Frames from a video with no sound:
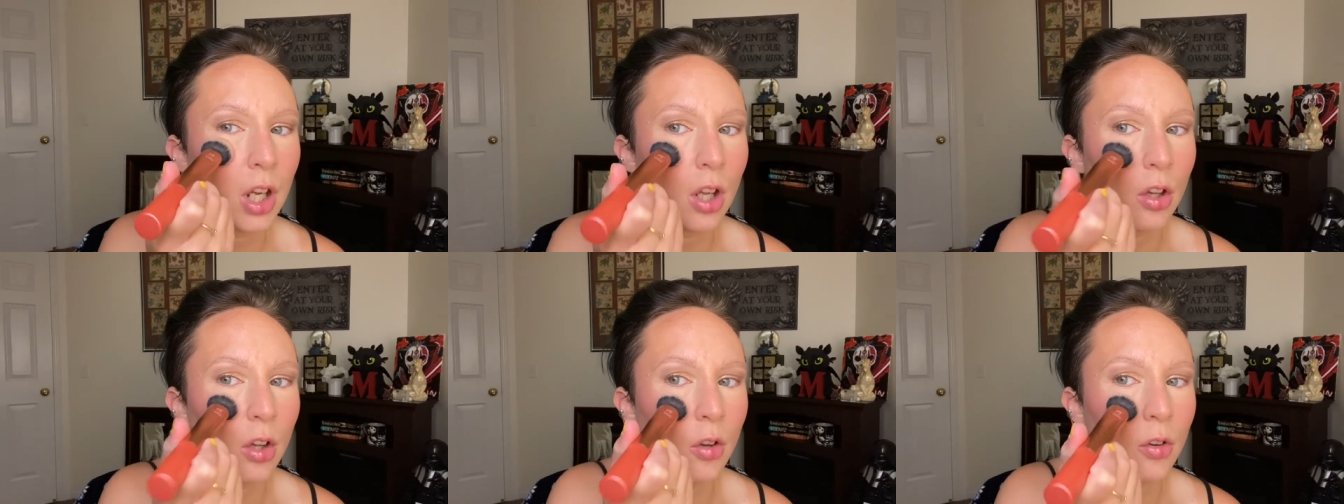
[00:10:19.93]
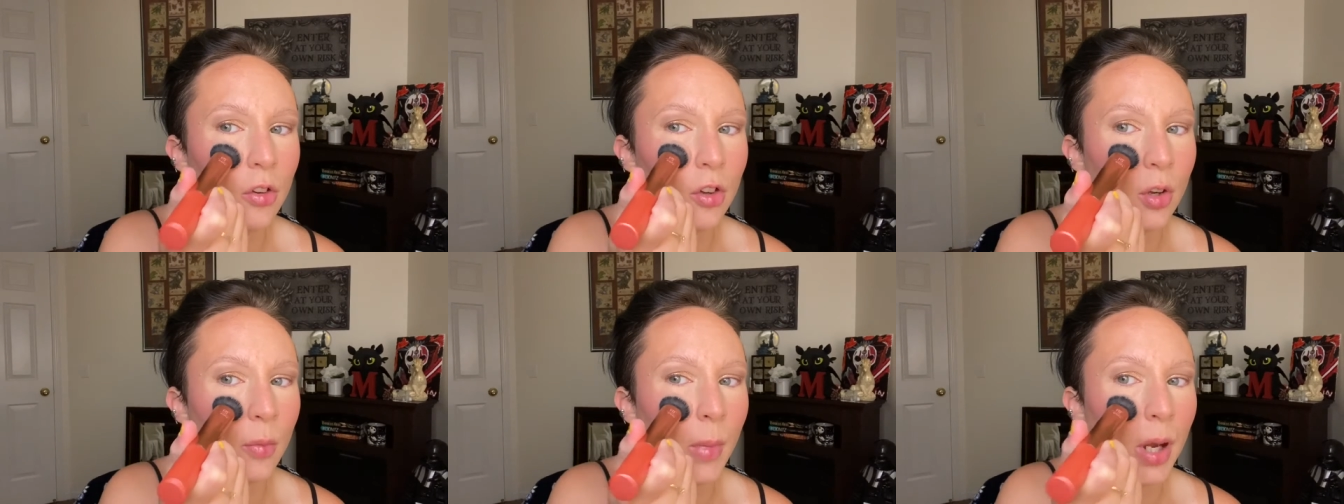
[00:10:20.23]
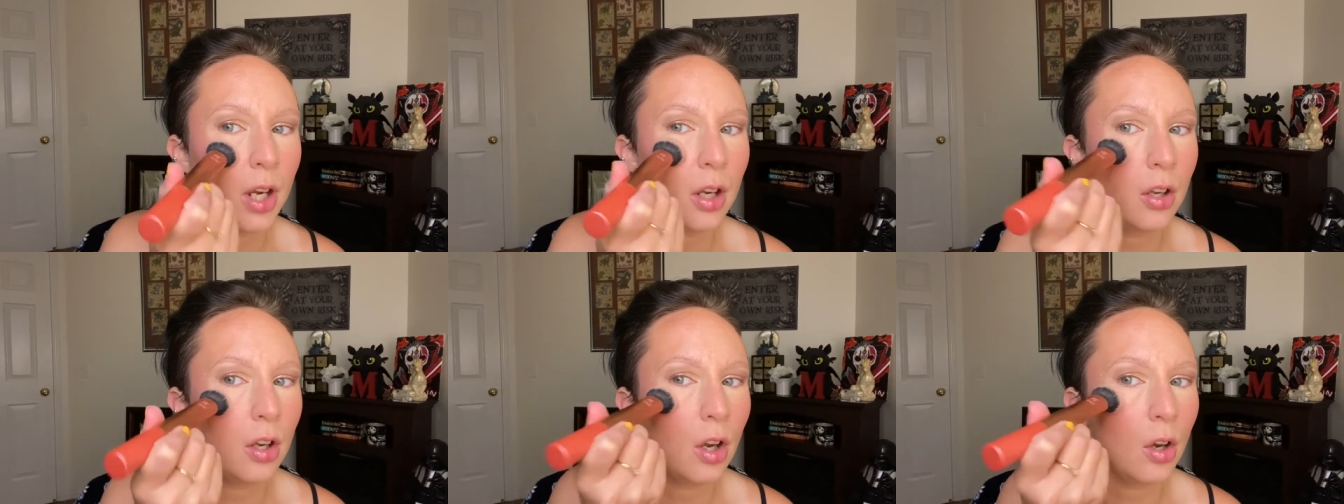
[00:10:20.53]
close to my
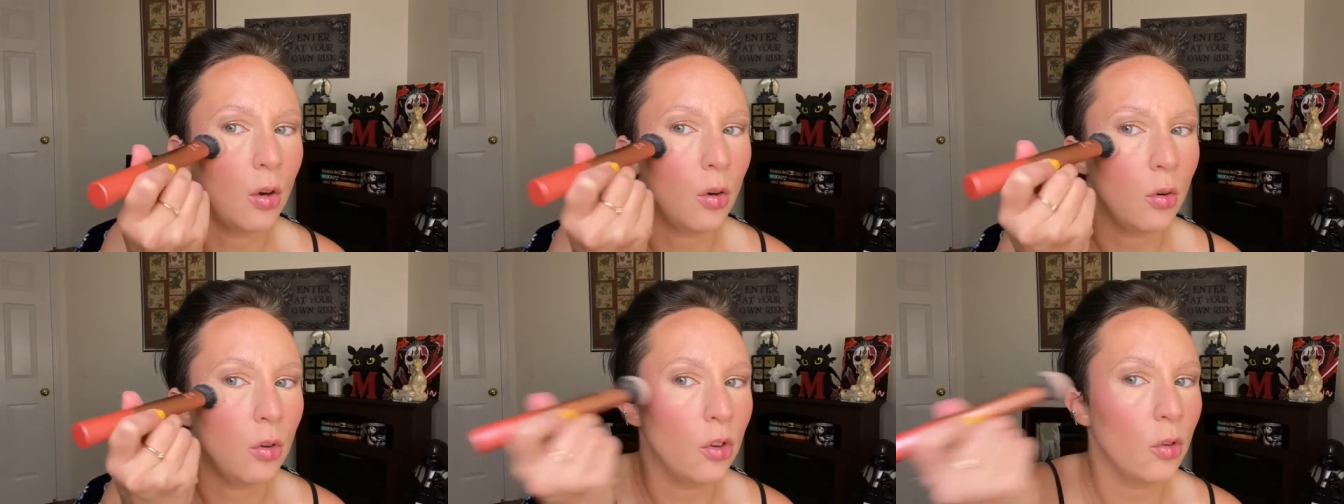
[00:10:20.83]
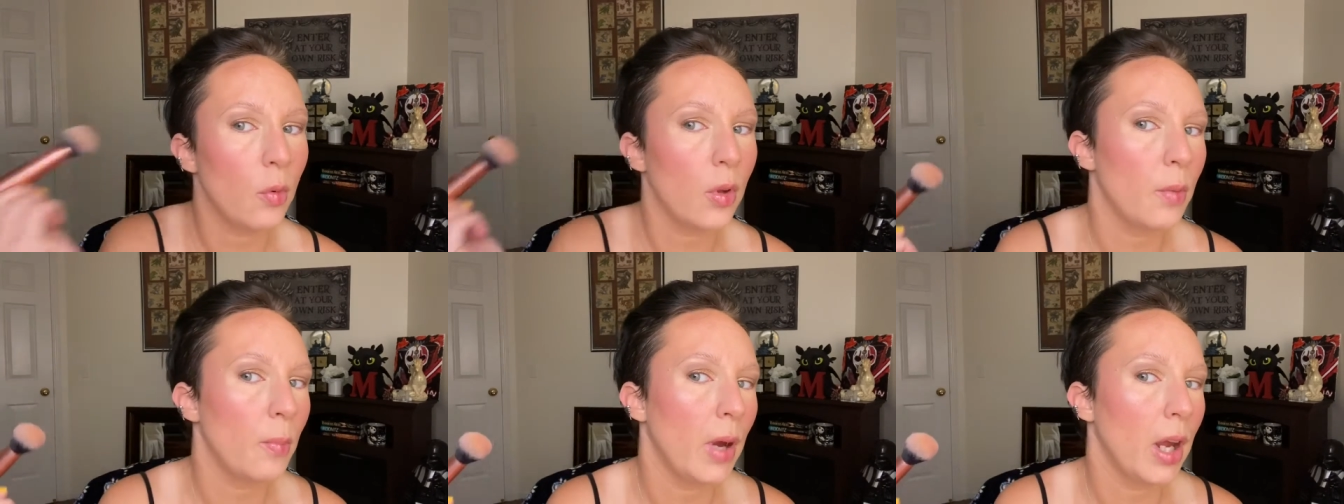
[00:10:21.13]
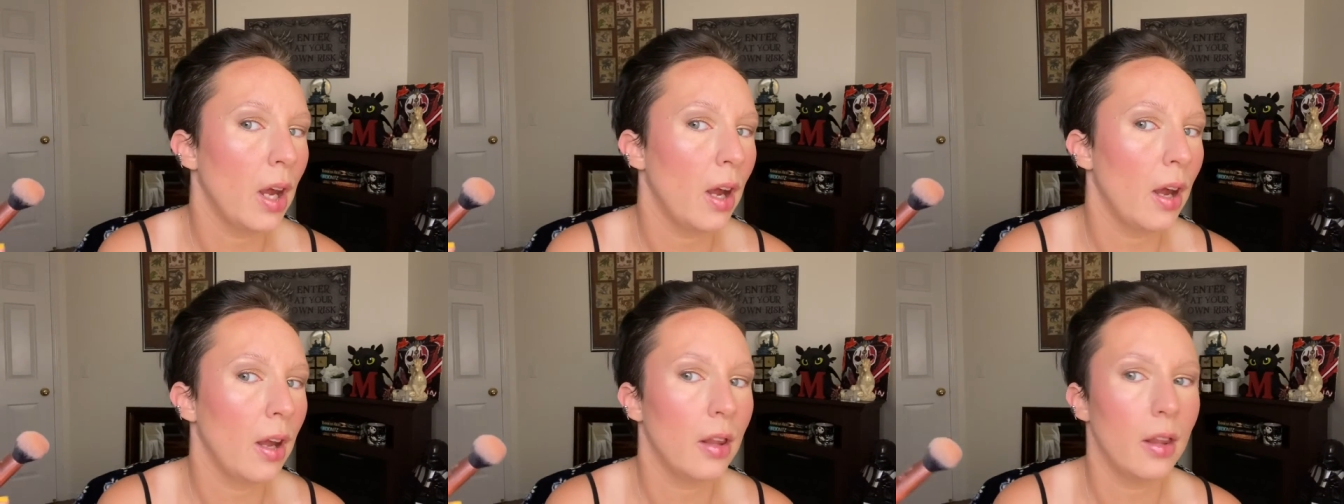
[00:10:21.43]
nose with my
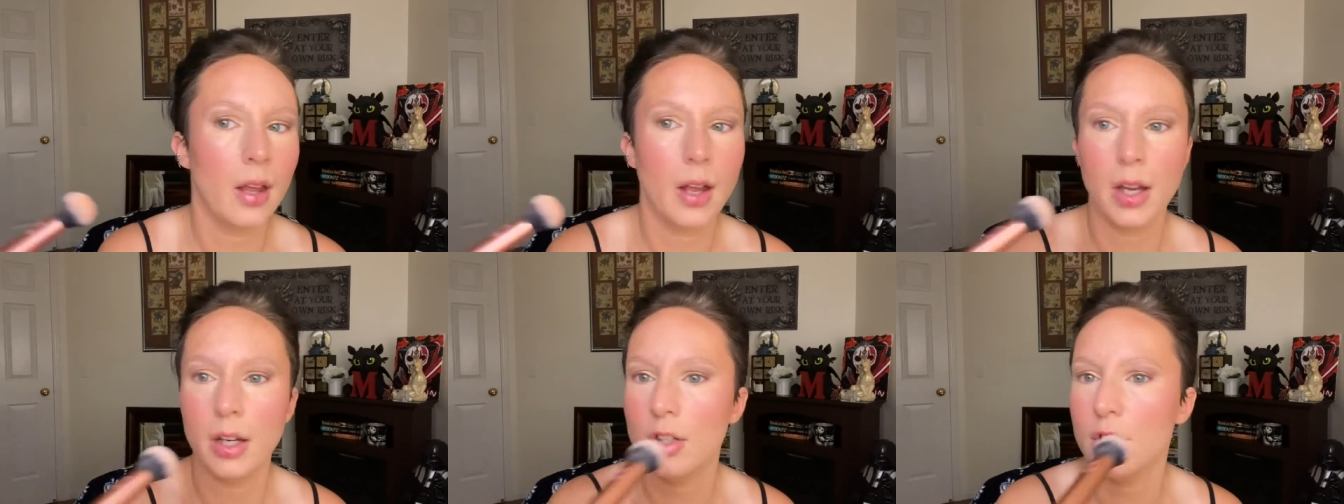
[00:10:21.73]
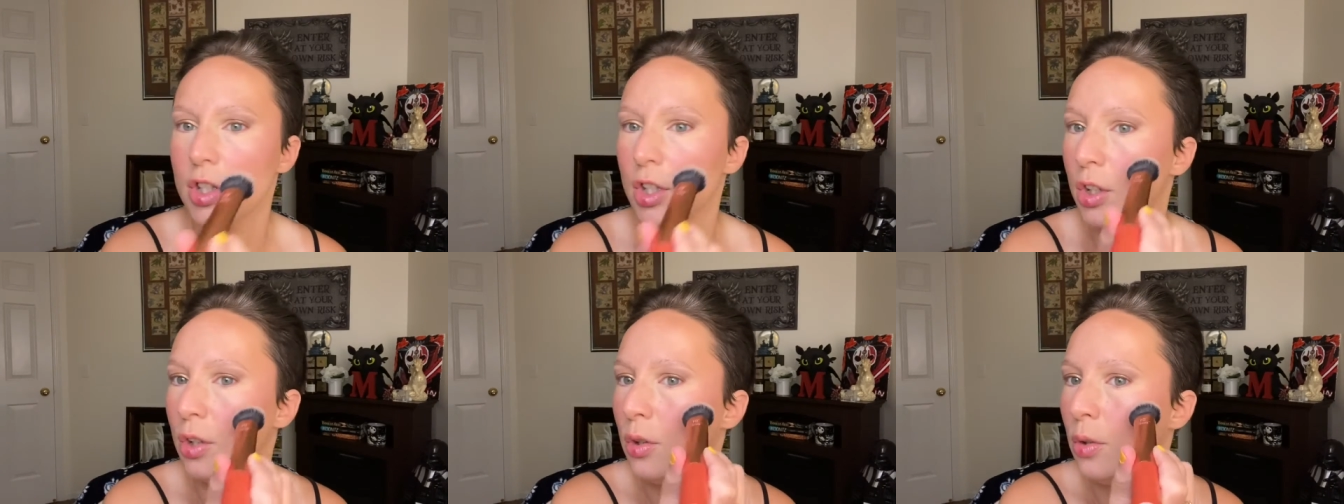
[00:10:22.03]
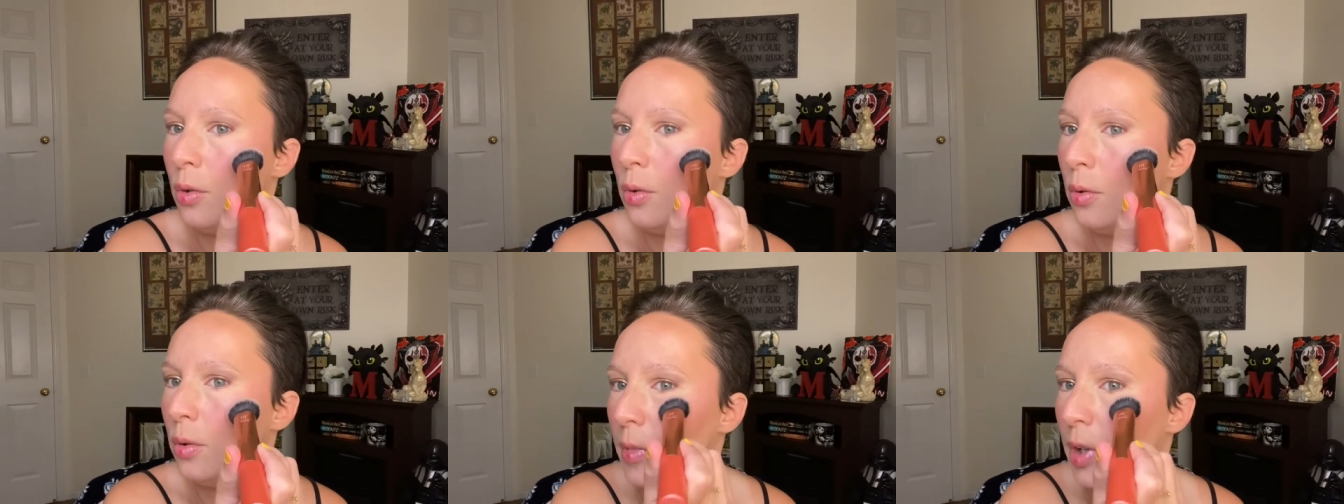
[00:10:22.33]
highlight
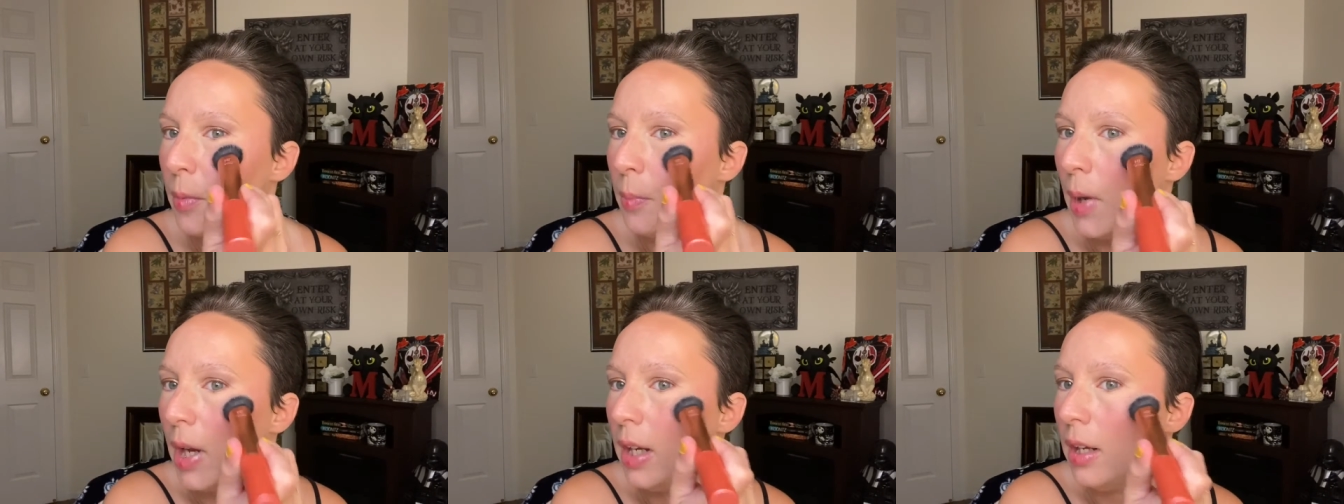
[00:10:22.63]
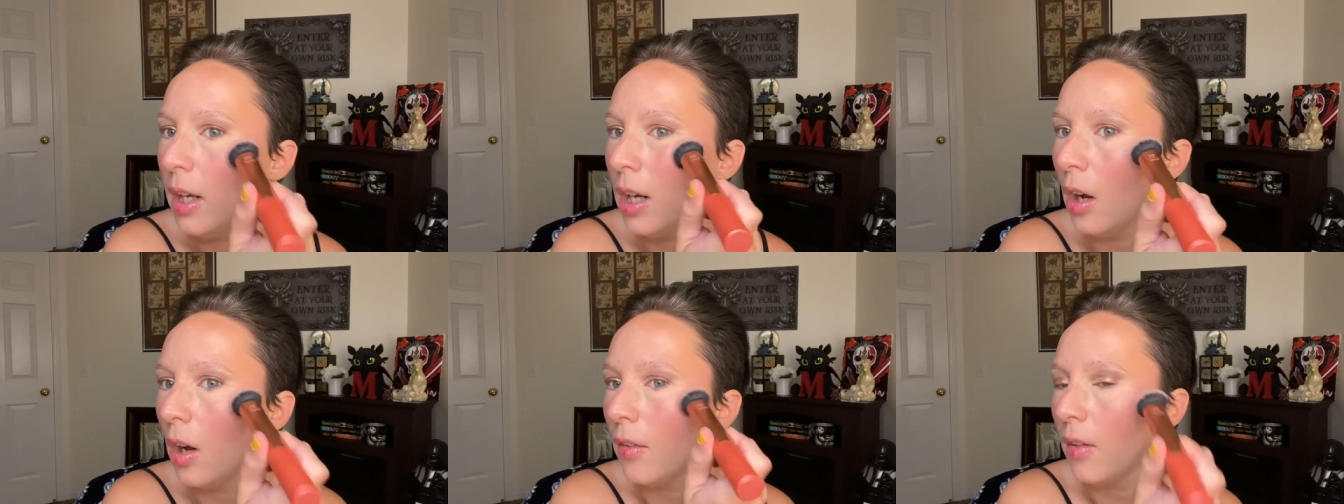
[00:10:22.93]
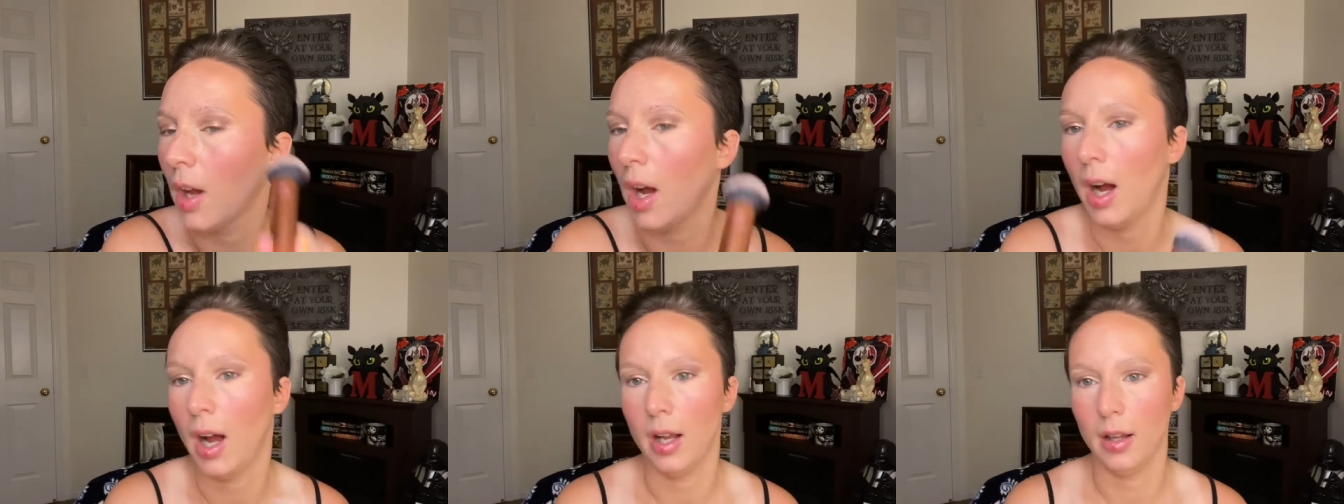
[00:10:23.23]
too, depending on the
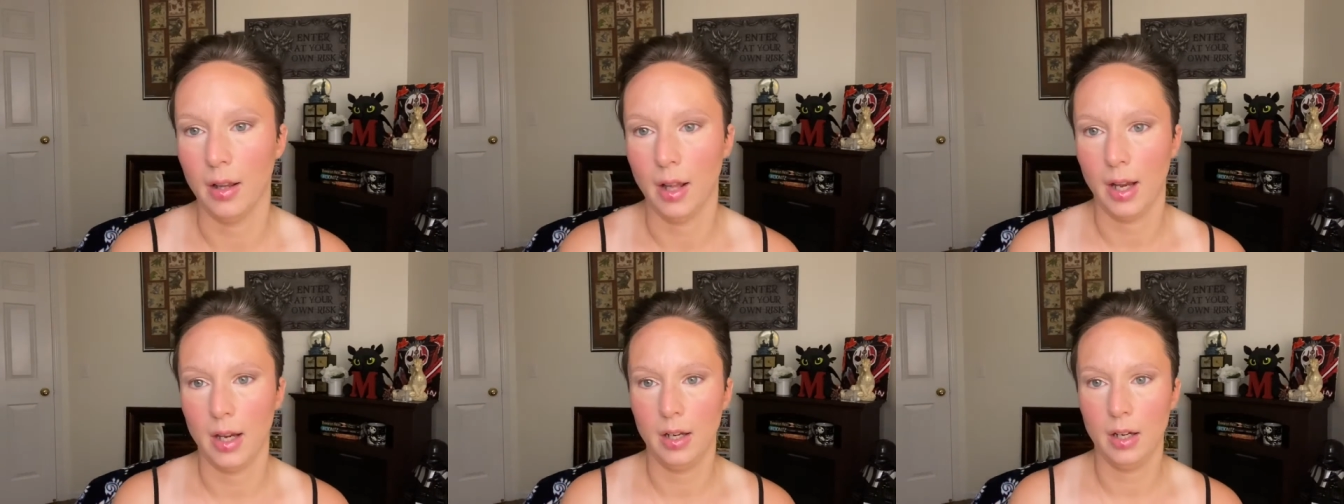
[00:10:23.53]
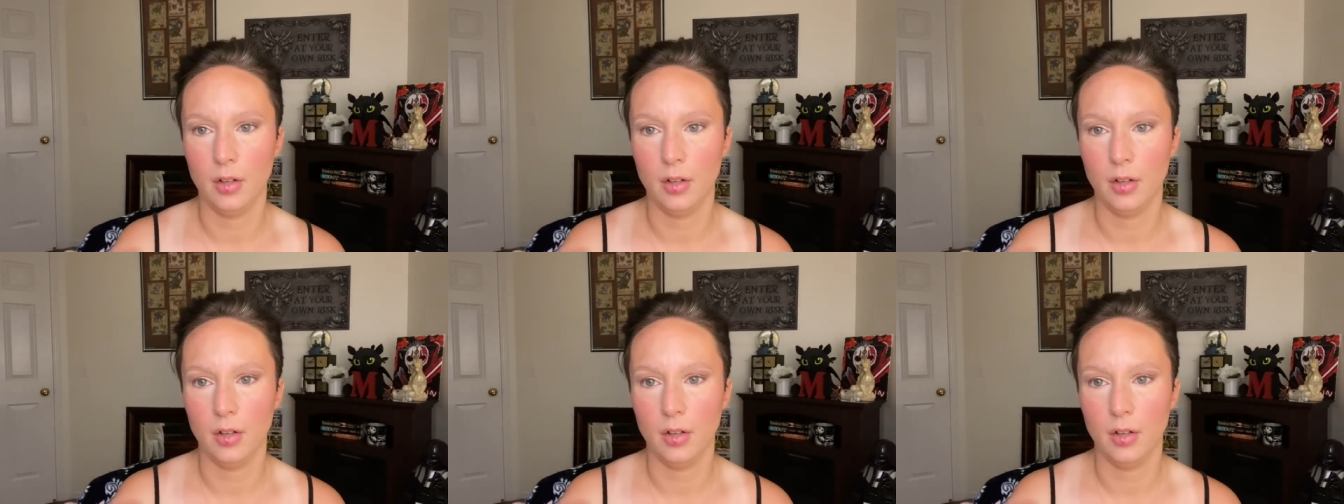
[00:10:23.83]
highlight.